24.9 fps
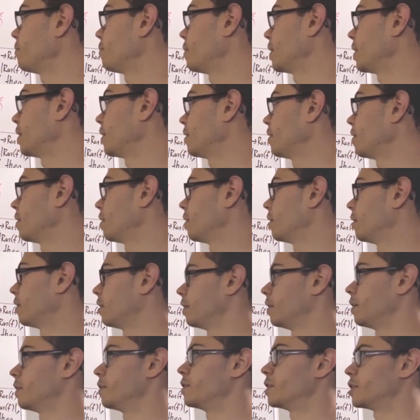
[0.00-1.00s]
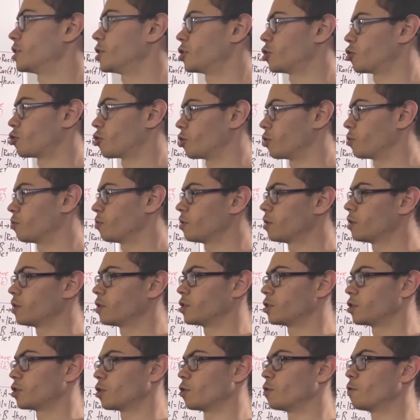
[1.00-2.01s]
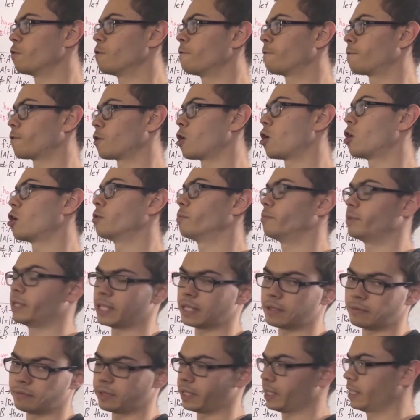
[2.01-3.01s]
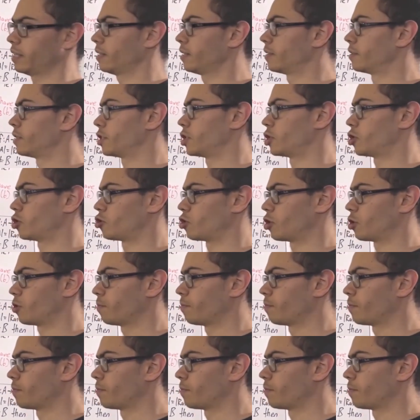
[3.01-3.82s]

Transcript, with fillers: B, this is true. So for all B and B, this is true.